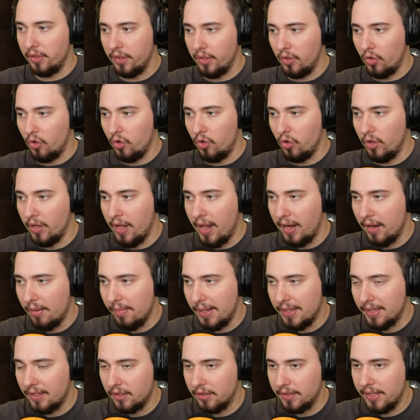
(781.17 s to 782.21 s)
All
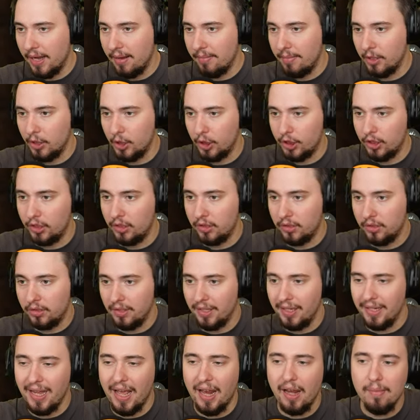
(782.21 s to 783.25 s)
elemental damage.
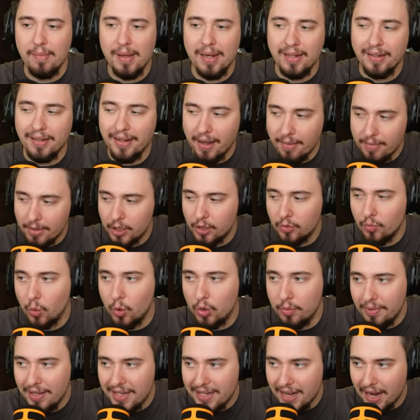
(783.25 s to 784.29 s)
Like elemental damage
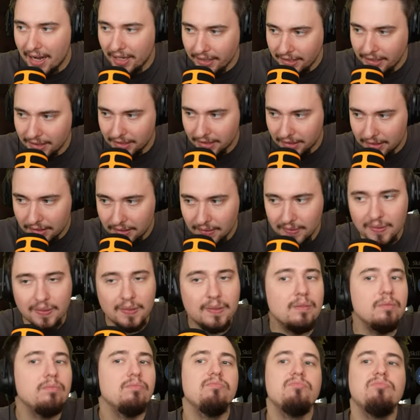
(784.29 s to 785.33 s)
would be nice.
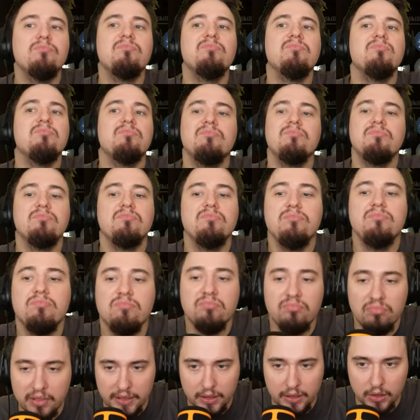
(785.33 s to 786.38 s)

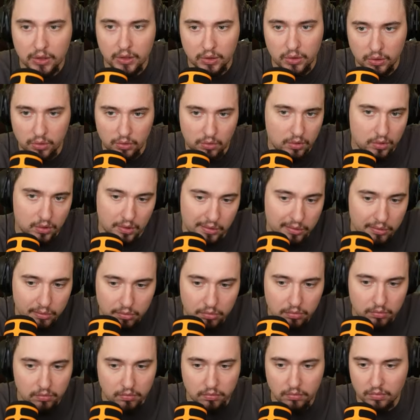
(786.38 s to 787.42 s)
Because, you know,
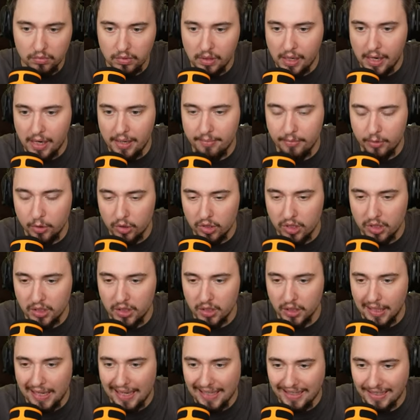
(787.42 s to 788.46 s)
I'm using the
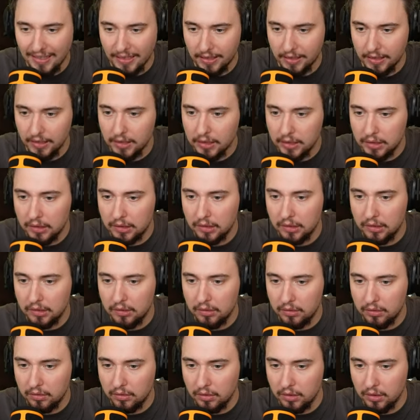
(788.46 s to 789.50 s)
lightning
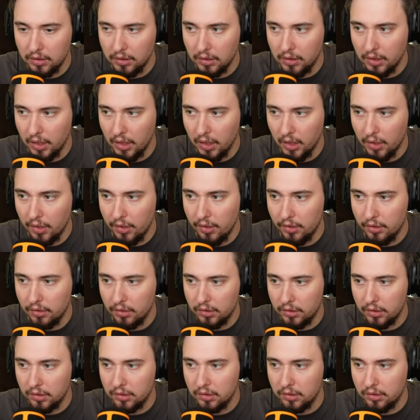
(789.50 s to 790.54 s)
a lot.